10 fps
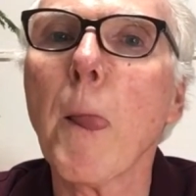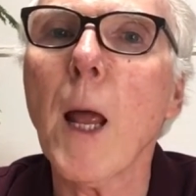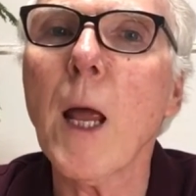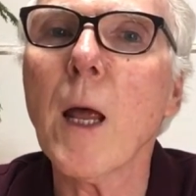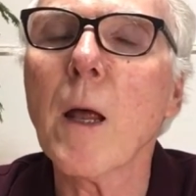
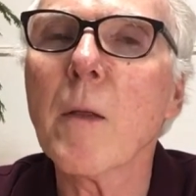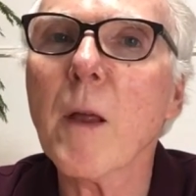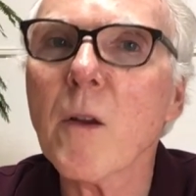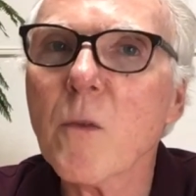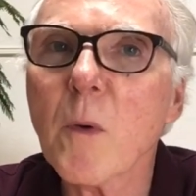and that
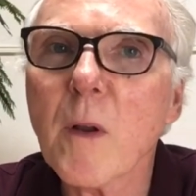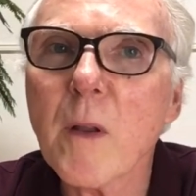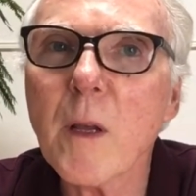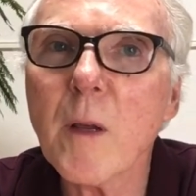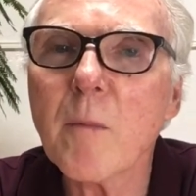is one of
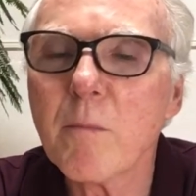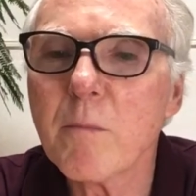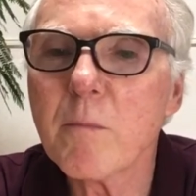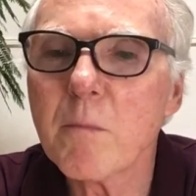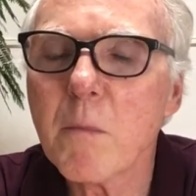the
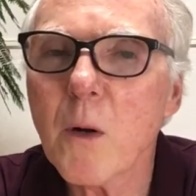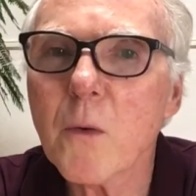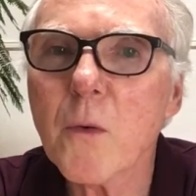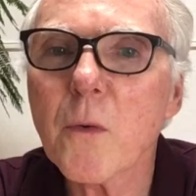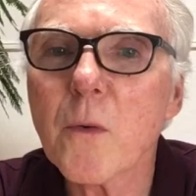
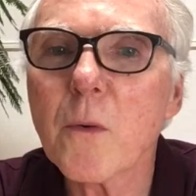most